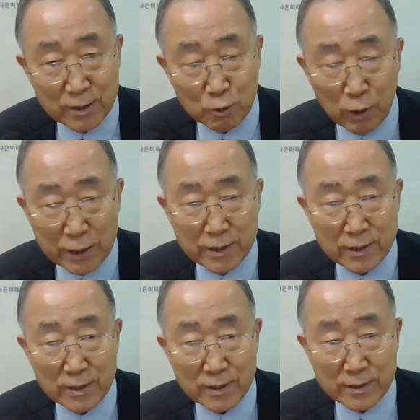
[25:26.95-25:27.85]
When
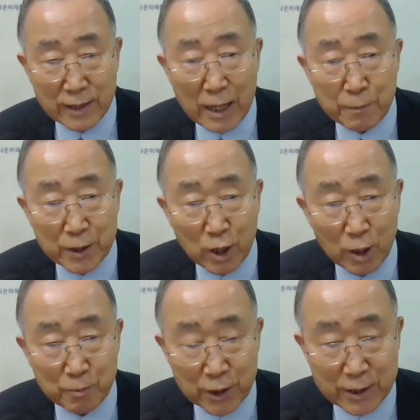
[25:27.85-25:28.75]
they
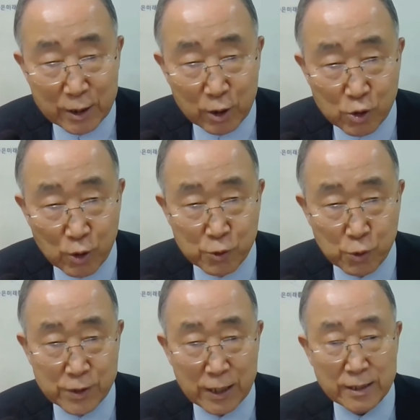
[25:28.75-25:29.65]
become the leaders of
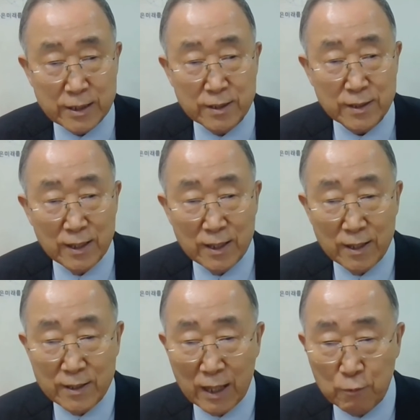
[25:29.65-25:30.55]
society,
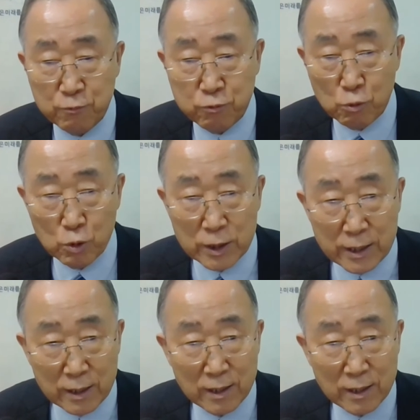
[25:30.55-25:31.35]
they are fully